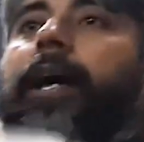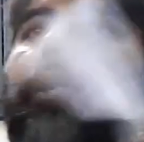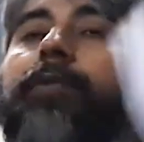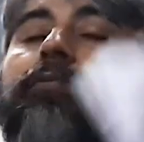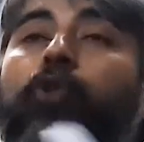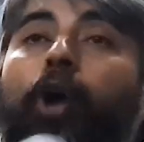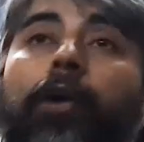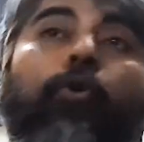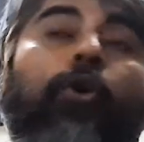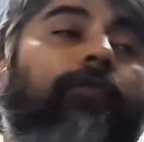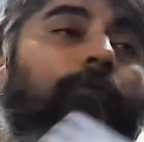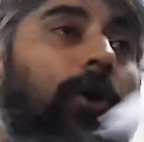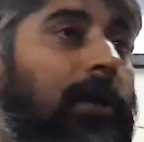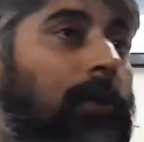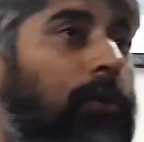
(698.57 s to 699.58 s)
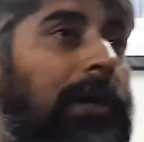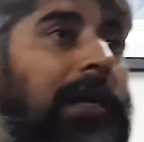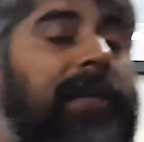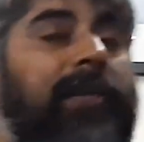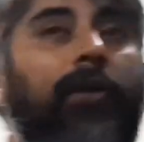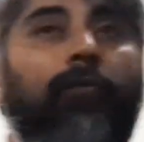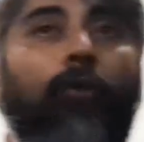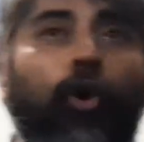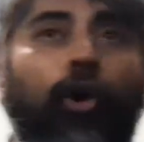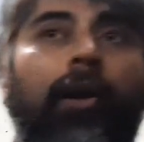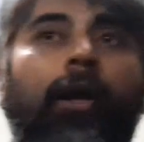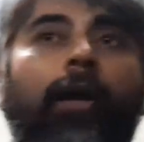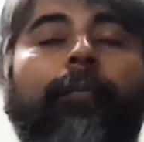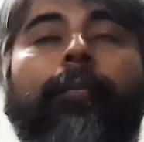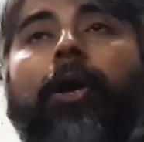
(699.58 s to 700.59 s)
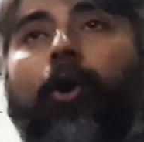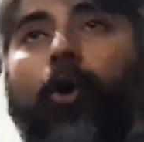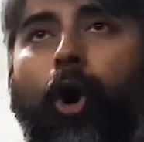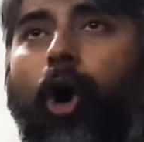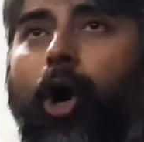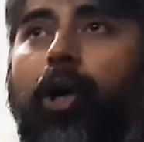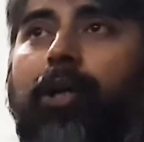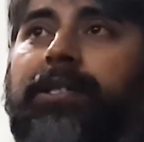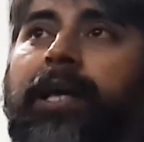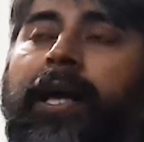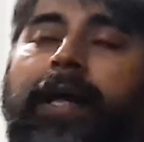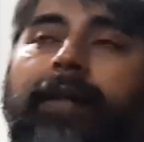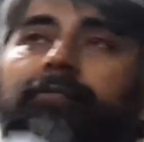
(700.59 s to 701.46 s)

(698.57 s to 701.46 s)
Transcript: it's not good for the world as a whole, because